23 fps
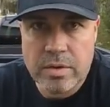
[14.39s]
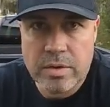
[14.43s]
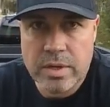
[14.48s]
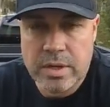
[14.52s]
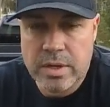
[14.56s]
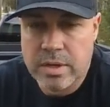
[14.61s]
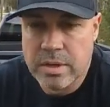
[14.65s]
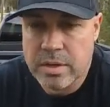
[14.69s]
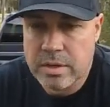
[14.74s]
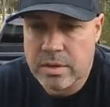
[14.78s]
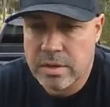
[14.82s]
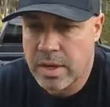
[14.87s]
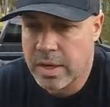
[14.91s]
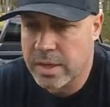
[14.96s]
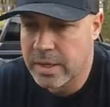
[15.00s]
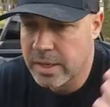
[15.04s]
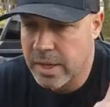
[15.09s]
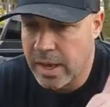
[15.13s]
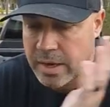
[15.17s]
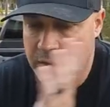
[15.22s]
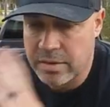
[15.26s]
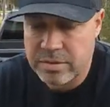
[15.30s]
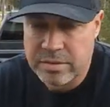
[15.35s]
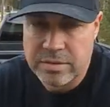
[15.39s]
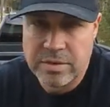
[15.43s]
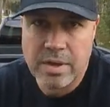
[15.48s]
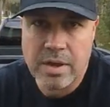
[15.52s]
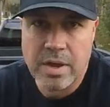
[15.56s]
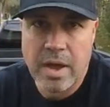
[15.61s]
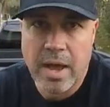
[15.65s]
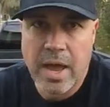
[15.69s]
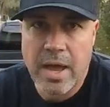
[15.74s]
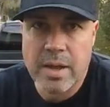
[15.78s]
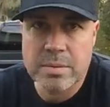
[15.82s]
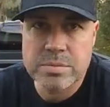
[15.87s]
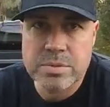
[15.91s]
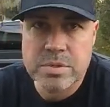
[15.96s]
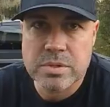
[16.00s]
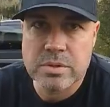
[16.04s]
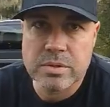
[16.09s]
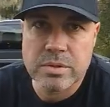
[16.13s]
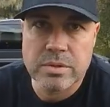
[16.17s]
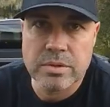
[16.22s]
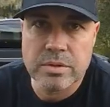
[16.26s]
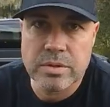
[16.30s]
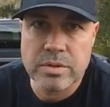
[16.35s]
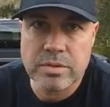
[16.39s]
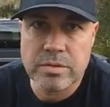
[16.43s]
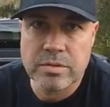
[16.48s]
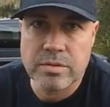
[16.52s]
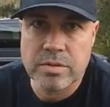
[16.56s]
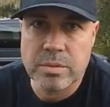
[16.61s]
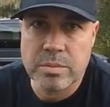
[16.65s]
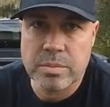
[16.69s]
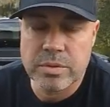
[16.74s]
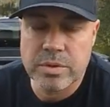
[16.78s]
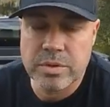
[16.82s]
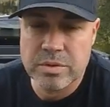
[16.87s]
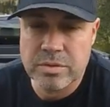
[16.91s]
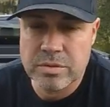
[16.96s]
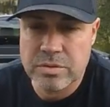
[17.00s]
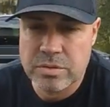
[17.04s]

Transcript: and I gotta say I absolutely simply